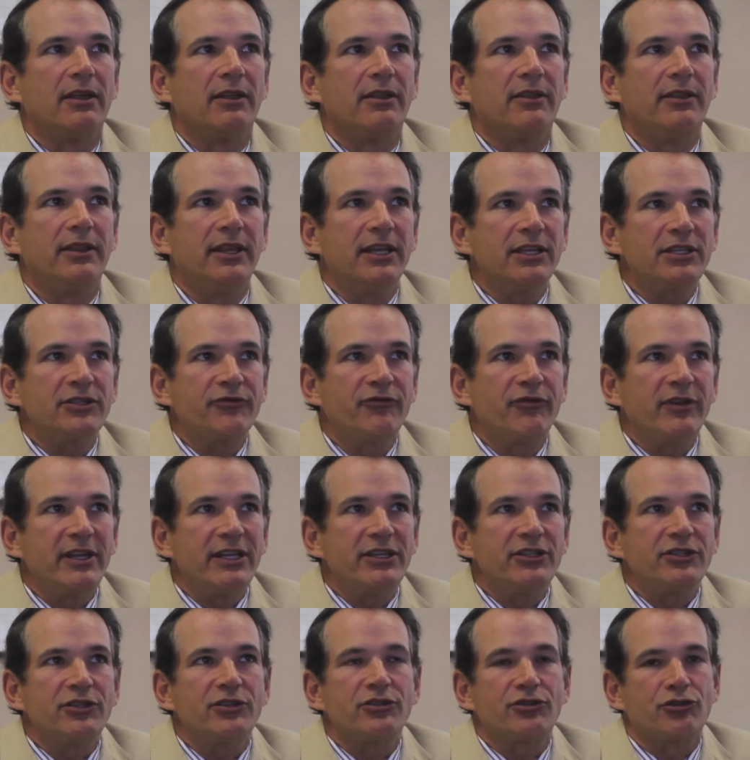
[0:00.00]
This
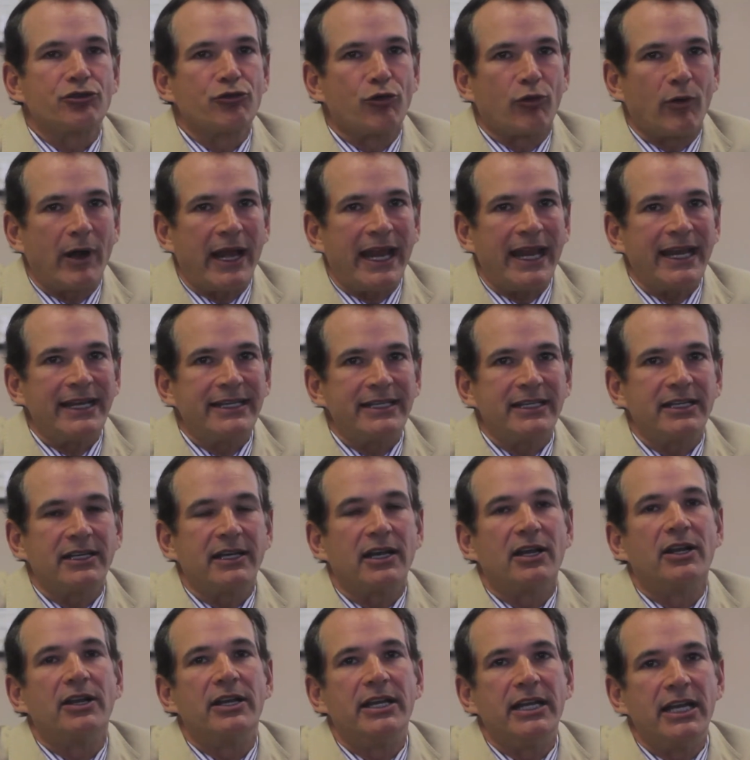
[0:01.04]
visa is
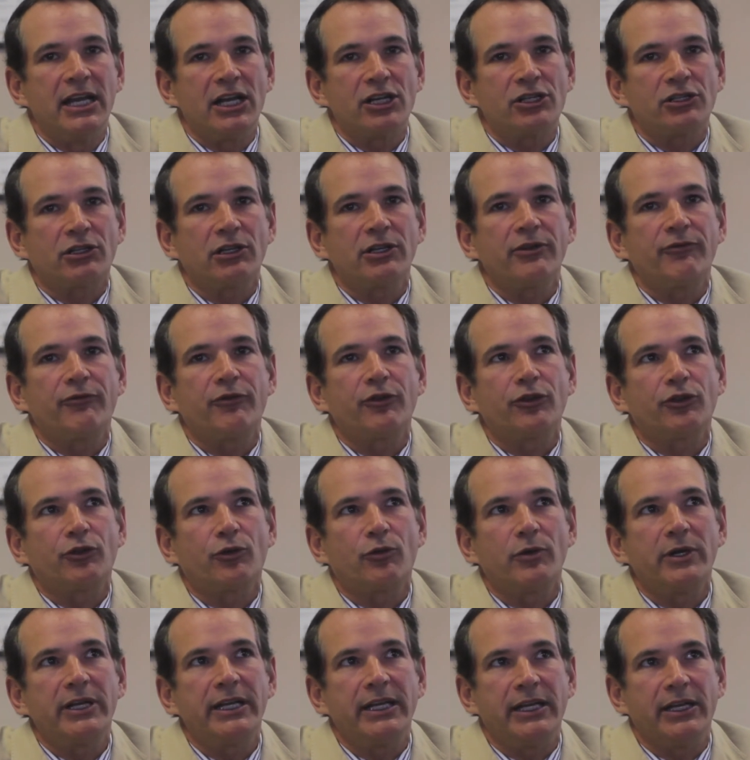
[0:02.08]
granted initially for
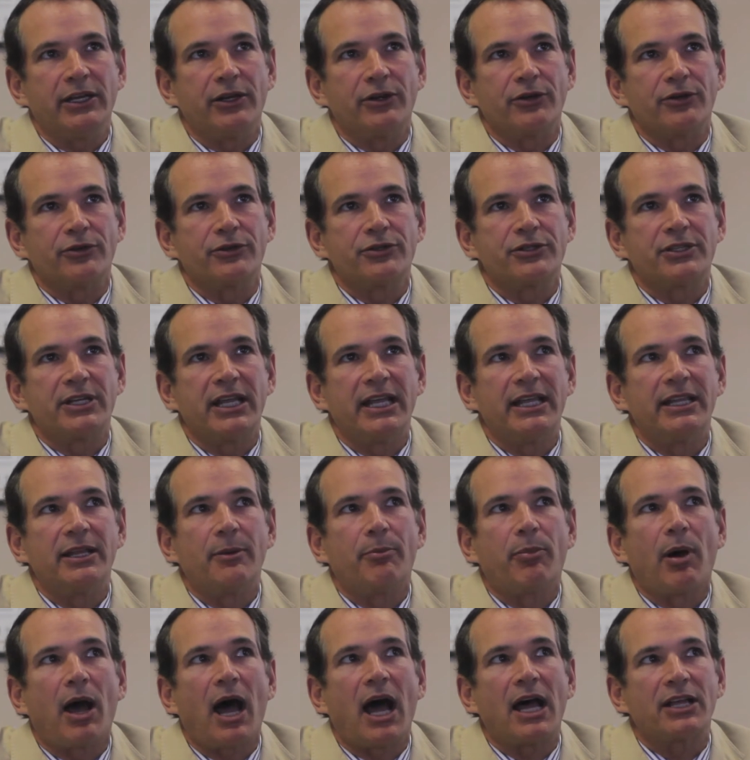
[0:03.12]
3 years and a
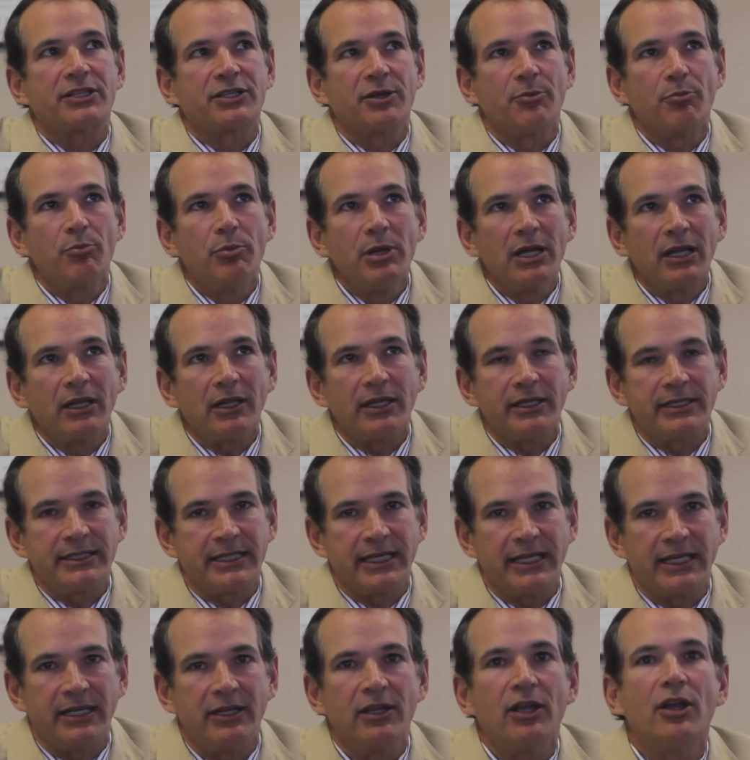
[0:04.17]

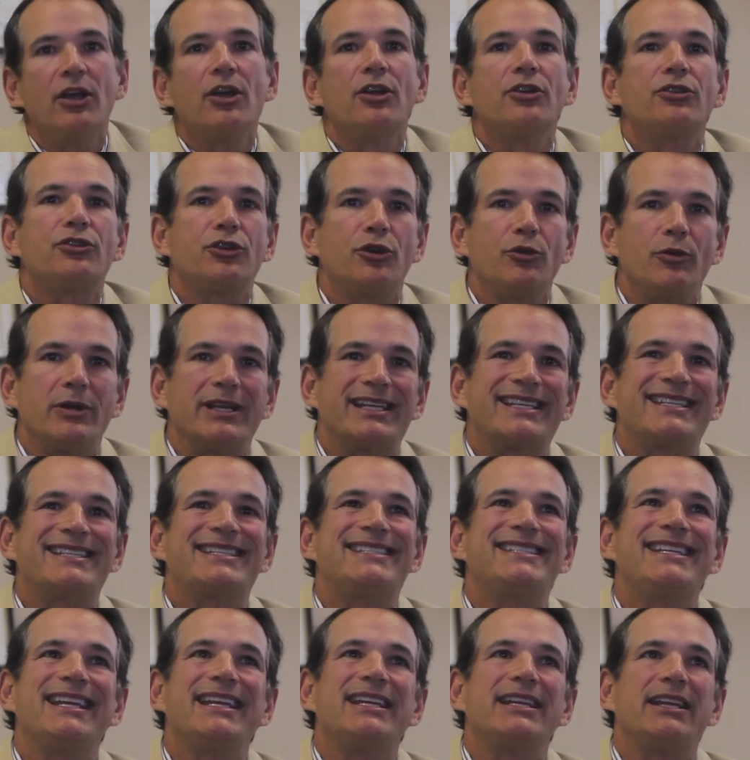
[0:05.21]
possibility to
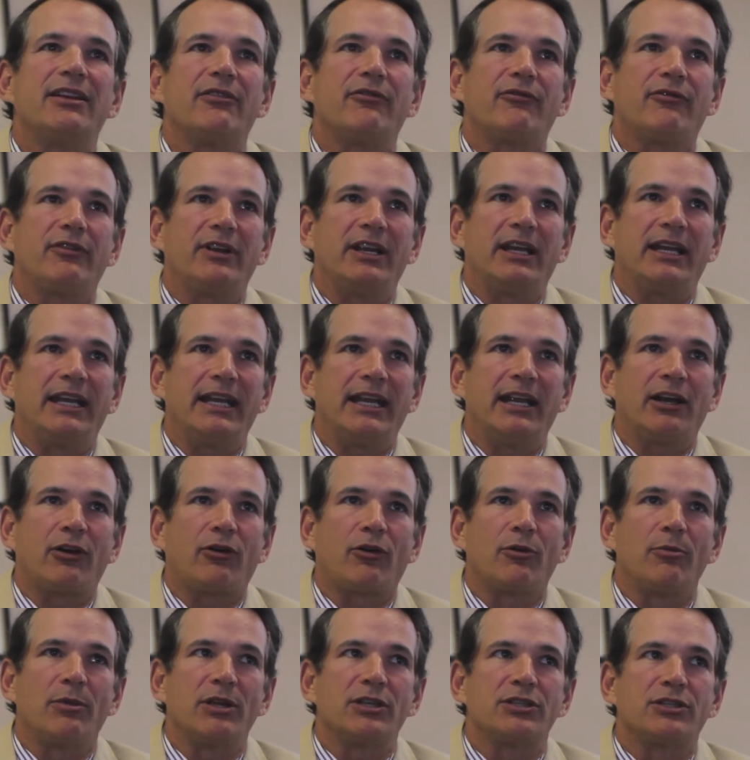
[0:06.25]
extend it in
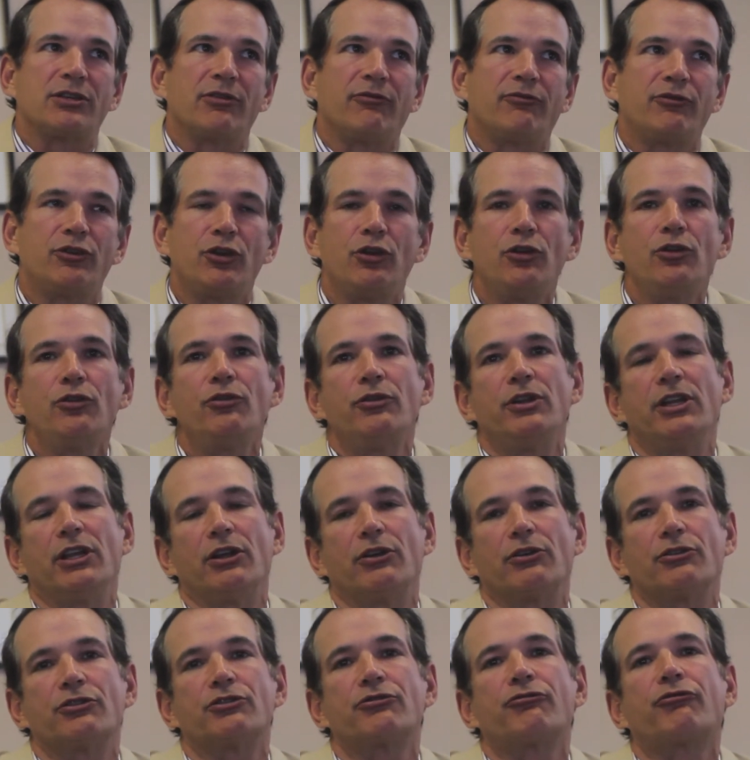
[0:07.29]
increments of 2
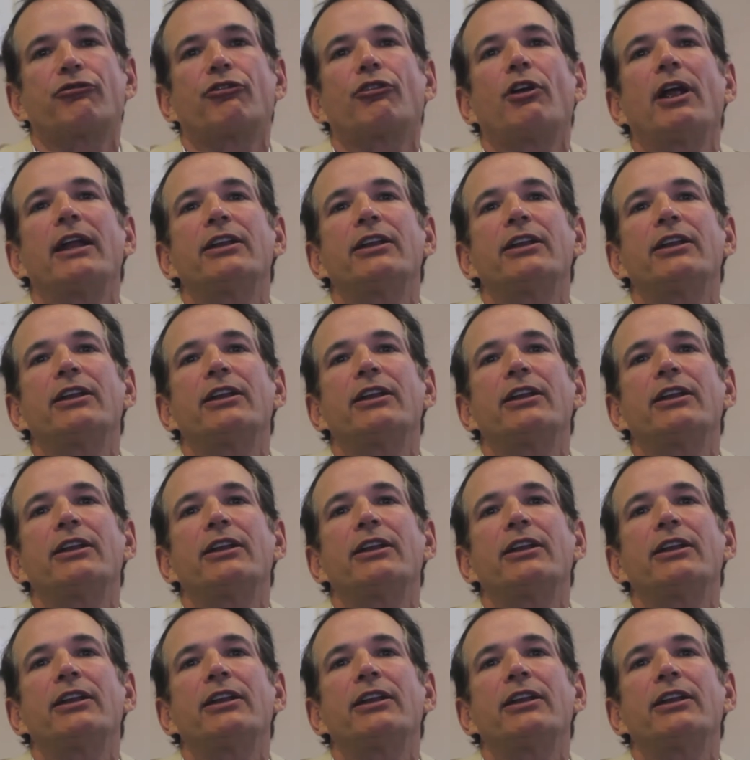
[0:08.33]
years for a